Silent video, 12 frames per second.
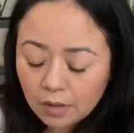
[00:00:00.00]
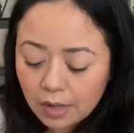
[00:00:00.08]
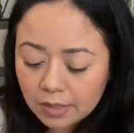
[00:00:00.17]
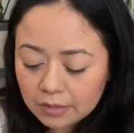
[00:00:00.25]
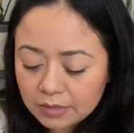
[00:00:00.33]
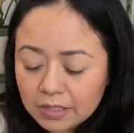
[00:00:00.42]

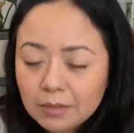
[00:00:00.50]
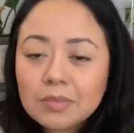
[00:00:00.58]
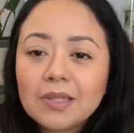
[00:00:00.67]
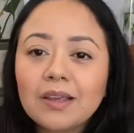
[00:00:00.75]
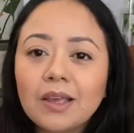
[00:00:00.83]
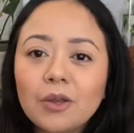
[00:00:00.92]
It seems
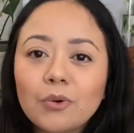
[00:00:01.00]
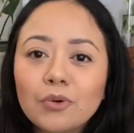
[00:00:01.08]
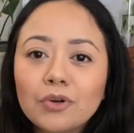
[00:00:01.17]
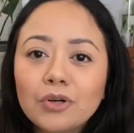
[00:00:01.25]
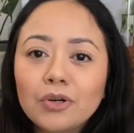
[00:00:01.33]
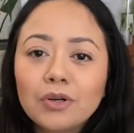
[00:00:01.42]
like I
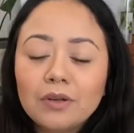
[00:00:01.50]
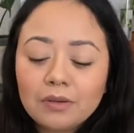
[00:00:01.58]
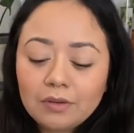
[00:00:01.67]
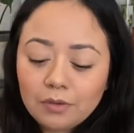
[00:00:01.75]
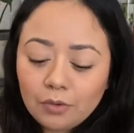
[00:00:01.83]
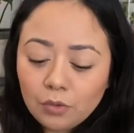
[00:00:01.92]
ordered
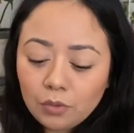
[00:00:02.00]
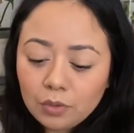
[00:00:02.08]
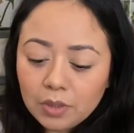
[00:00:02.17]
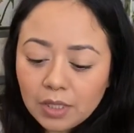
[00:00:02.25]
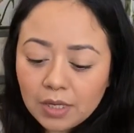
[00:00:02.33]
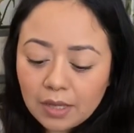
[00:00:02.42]

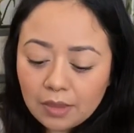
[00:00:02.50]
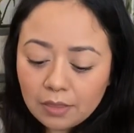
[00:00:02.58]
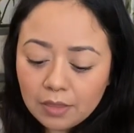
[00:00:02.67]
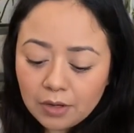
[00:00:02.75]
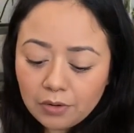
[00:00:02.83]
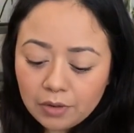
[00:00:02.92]
only
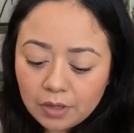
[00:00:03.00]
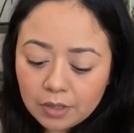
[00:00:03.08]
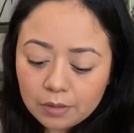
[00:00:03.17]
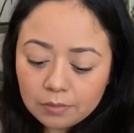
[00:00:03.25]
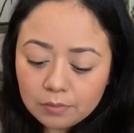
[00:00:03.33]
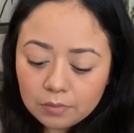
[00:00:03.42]

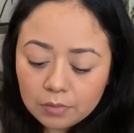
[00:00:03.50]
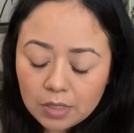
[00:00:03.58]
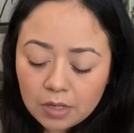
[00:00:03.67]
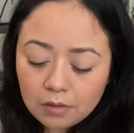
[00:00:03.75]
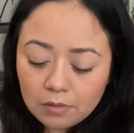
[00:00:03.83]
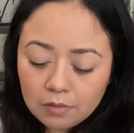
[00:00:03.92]
anthurium
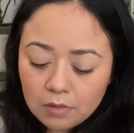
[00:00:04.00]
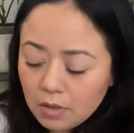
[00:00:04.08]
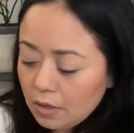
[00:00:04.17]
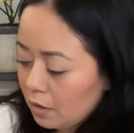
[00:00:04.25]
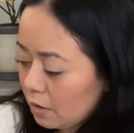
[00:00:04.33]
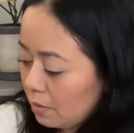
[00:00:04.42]
now,
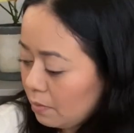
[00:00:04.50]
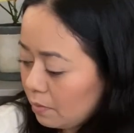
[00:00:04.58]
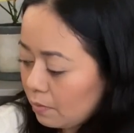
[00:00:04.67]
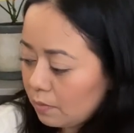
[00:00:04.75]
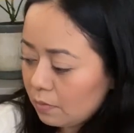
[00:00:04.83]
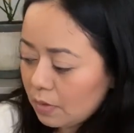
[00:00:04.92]

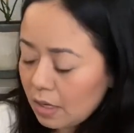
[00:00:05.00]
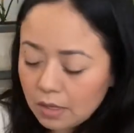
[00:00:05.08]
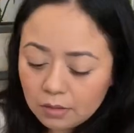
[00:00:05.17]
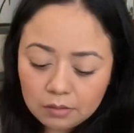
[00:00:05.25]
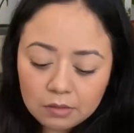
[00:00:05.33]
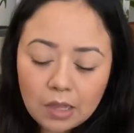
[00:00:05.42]

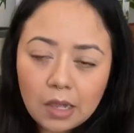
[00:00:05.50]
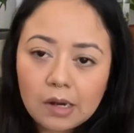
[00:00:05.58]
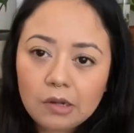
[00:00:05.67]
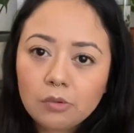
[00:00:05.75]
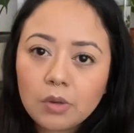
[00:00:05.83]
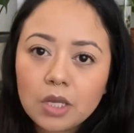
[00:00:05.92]
and that
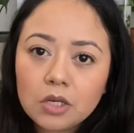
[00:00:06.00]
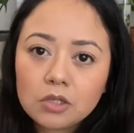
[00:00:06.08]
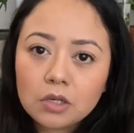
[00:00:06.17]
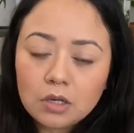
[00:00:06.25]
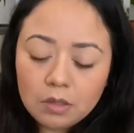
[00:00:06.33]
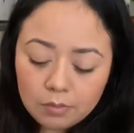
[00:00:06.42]

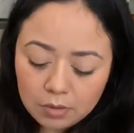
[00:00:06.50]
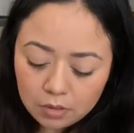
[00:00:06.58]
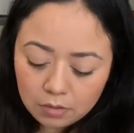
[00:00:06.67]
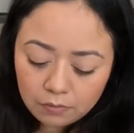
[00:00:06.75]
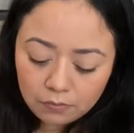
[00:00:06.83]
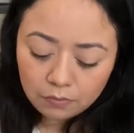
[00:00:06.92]
alocasia, I believe.